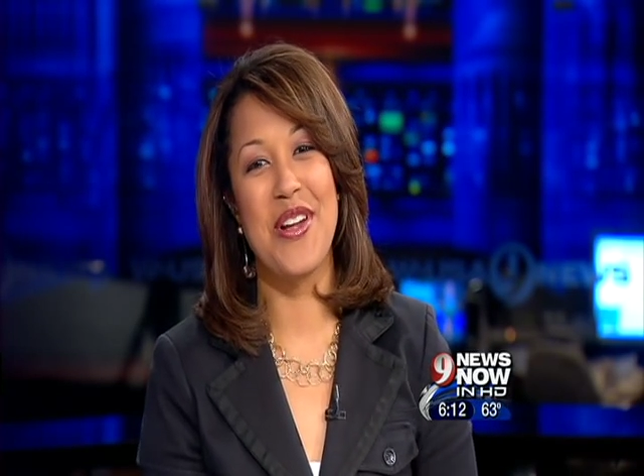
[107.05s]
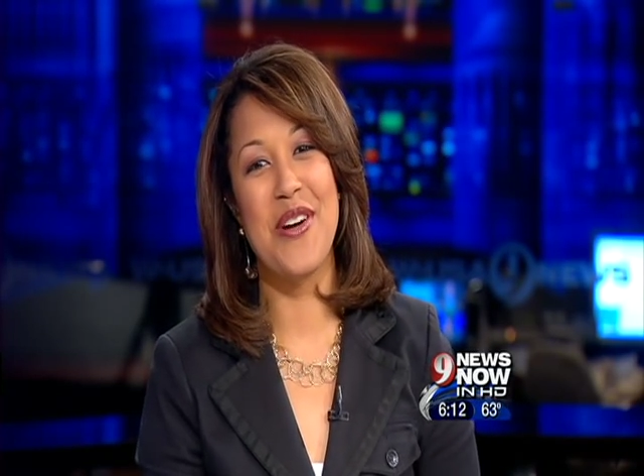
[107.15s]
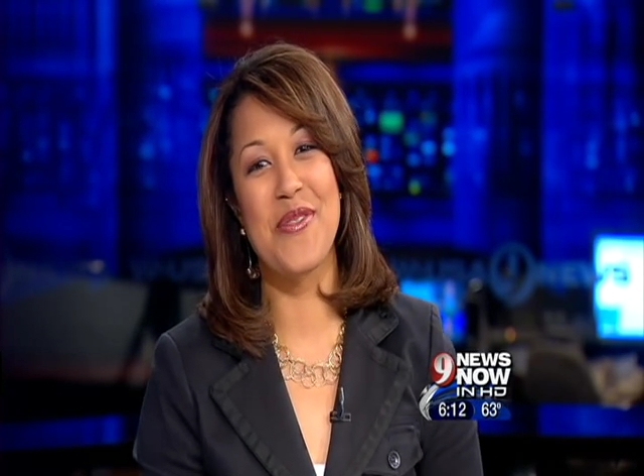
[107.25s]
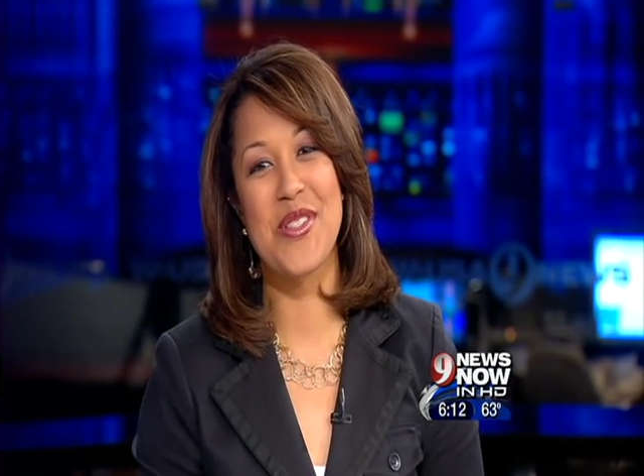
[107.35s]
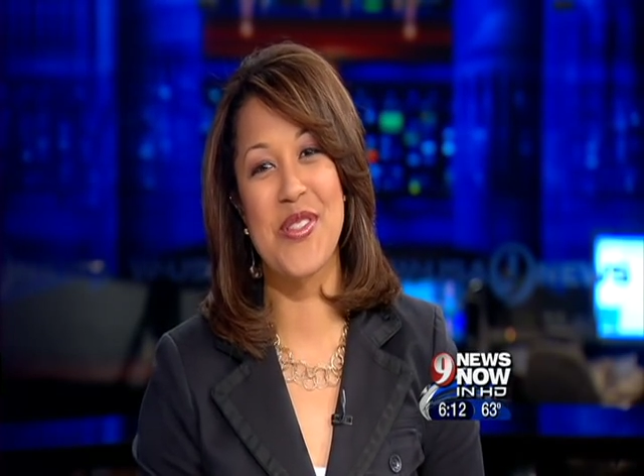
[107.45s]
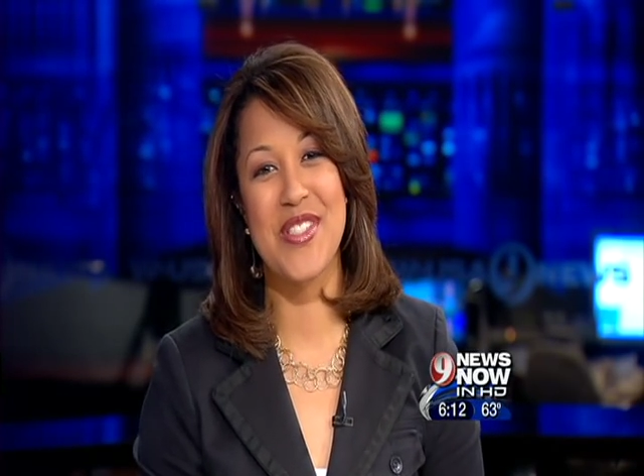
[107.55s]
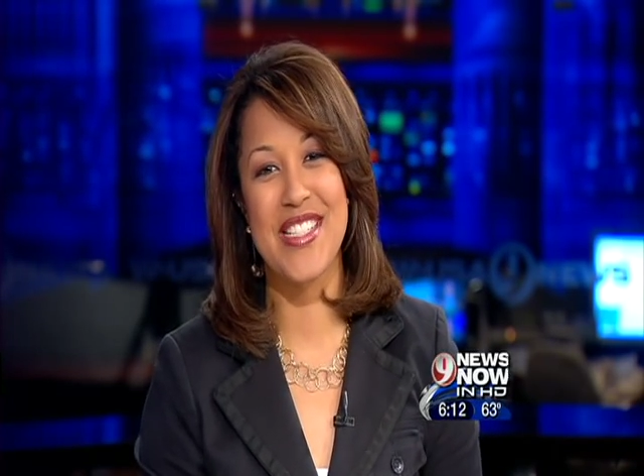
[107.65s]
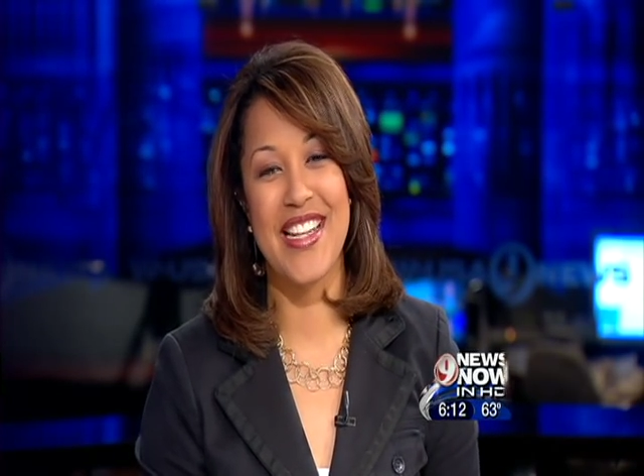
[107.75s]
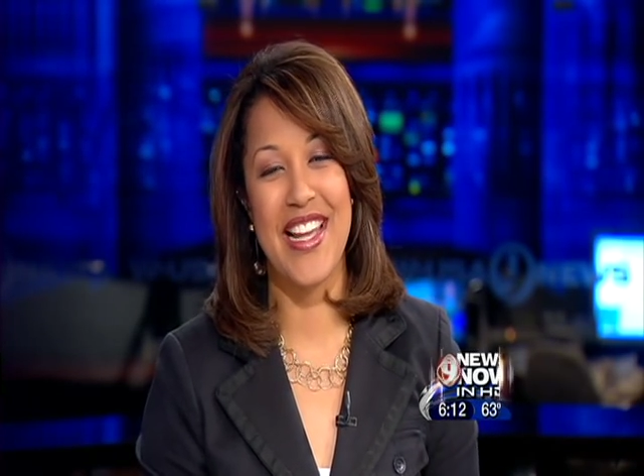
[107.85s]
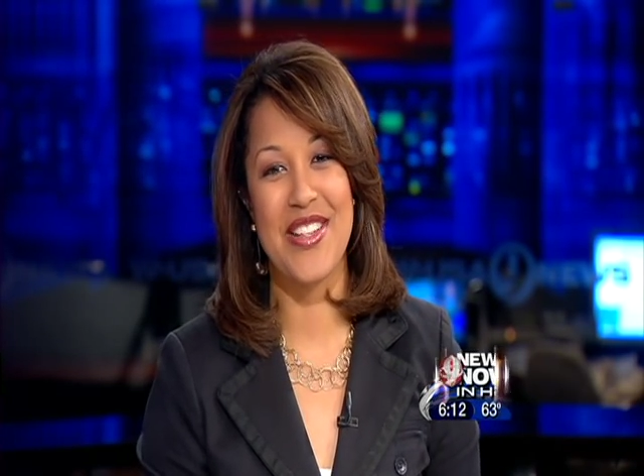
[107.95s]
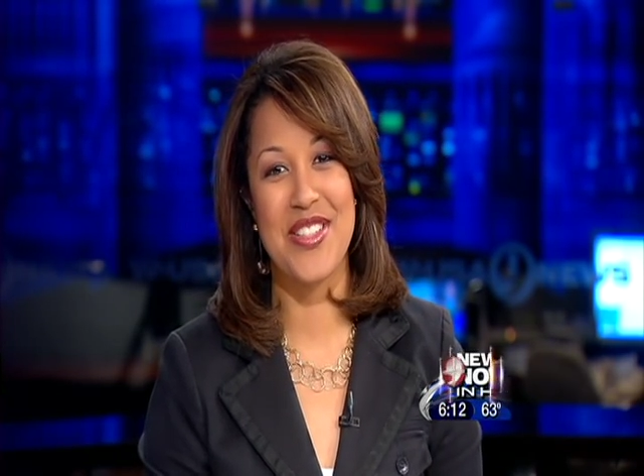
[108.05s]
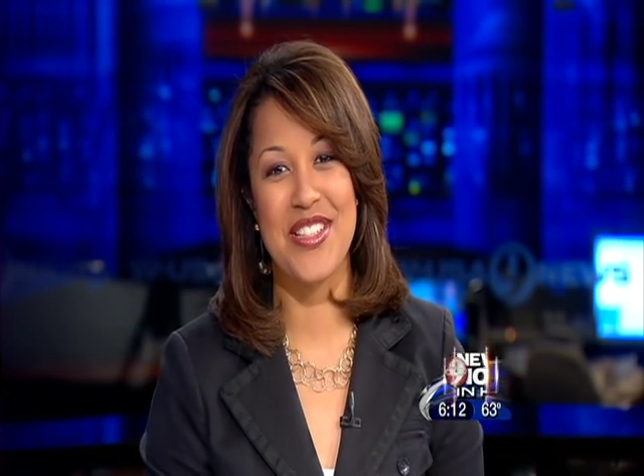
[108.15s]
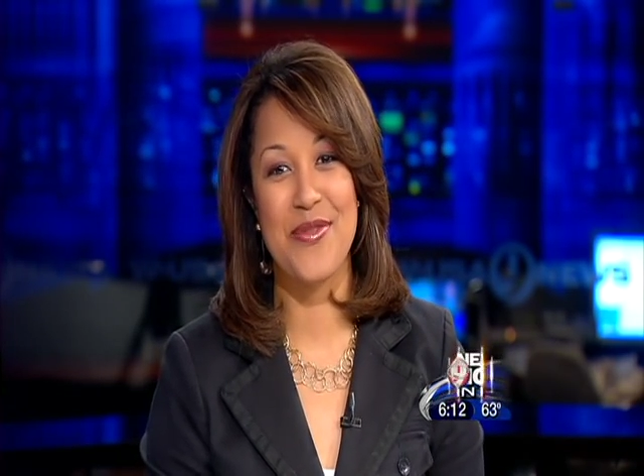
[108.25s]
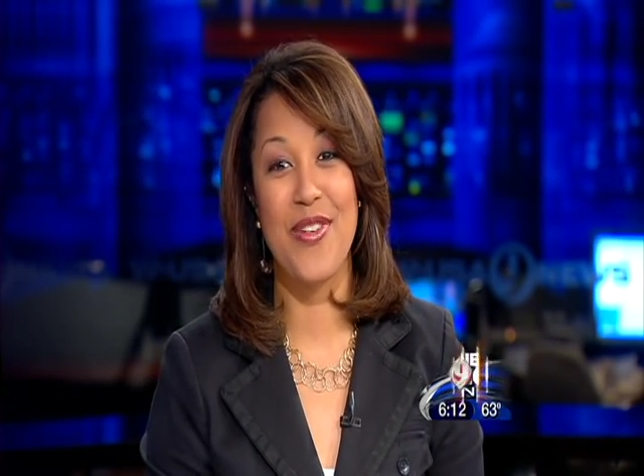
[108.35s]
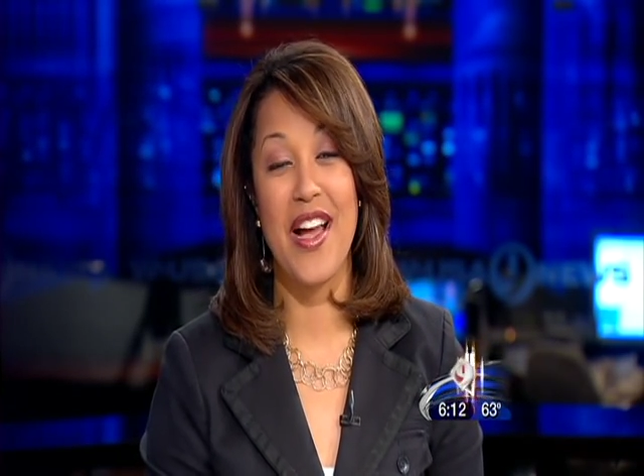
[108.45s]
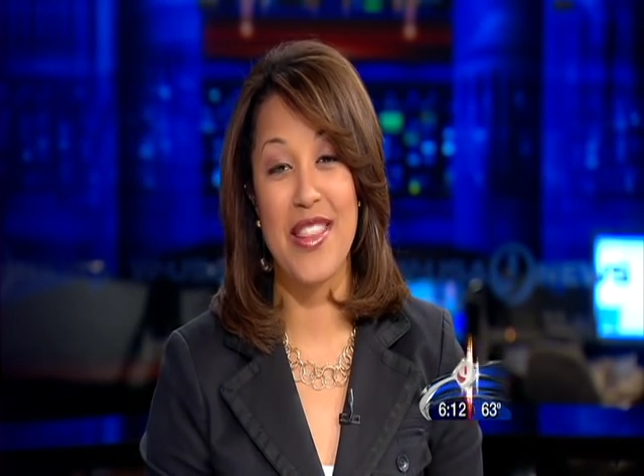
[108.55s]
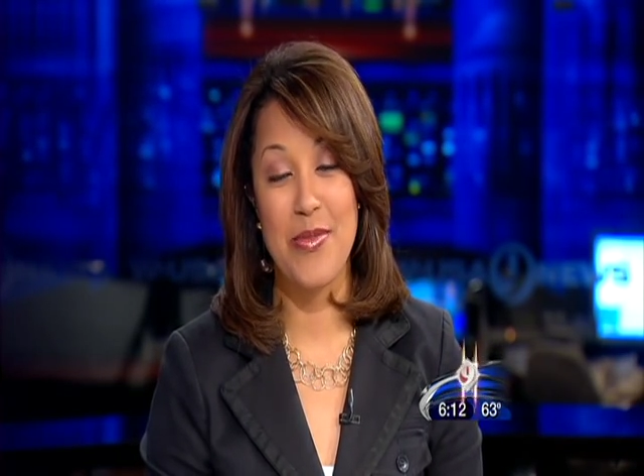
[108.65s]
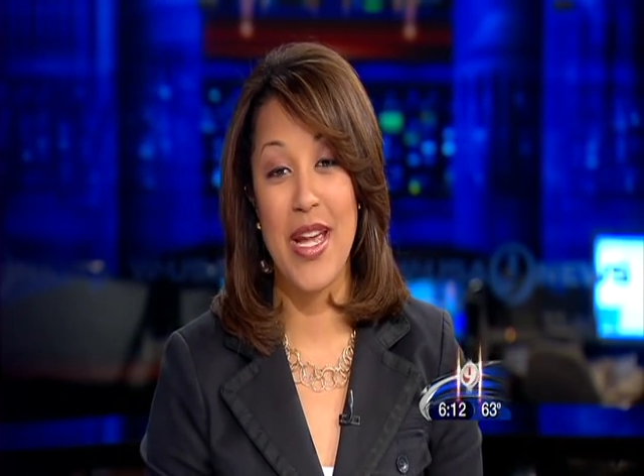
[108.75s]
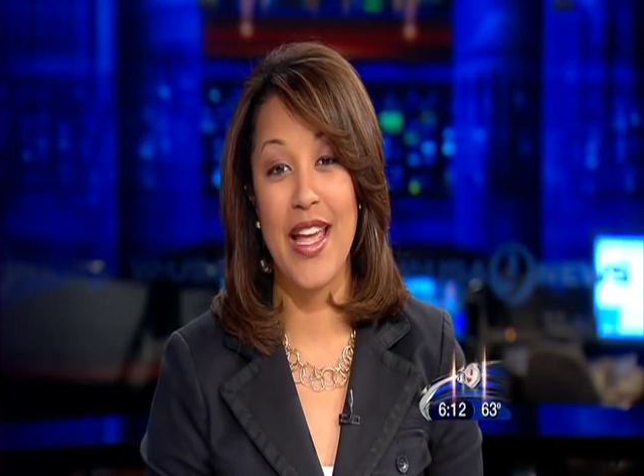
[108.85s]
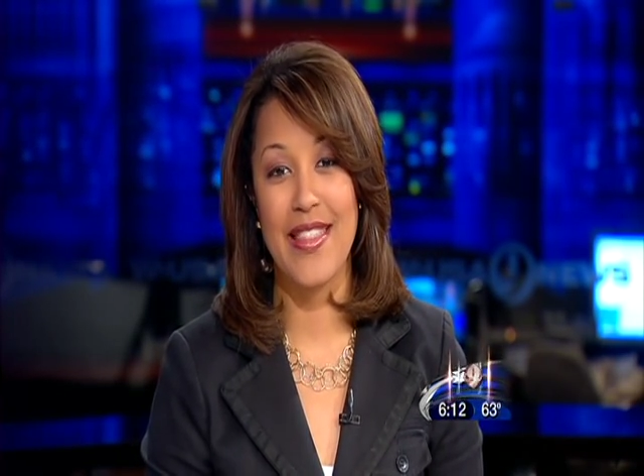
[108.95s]
officers did actually find the
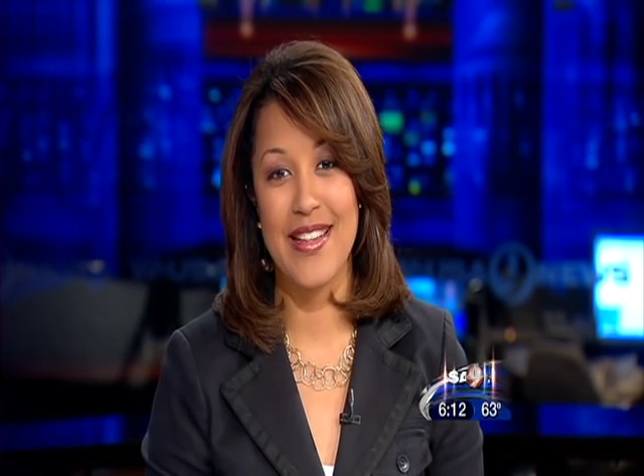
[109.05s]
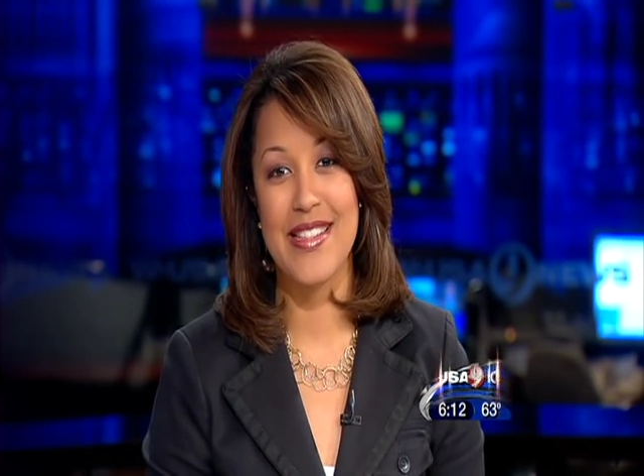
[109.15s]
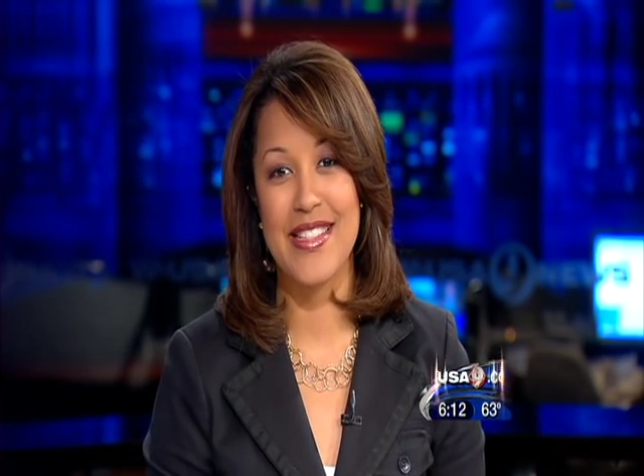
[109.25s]
man they